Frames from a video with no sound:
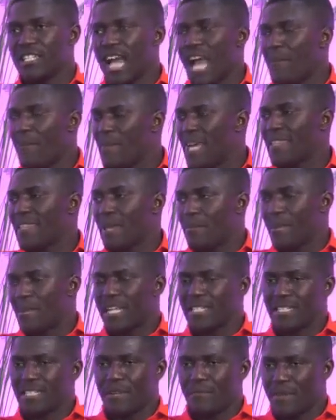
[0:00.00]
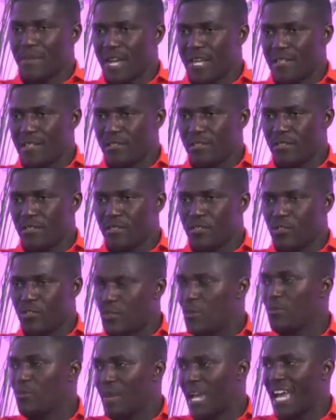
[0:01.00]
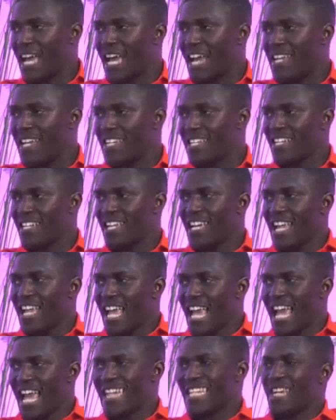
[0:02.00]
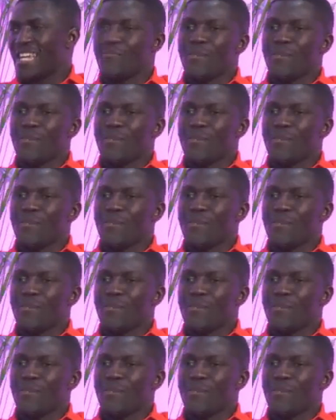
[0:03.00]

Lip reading: I met the man shook my hand, and the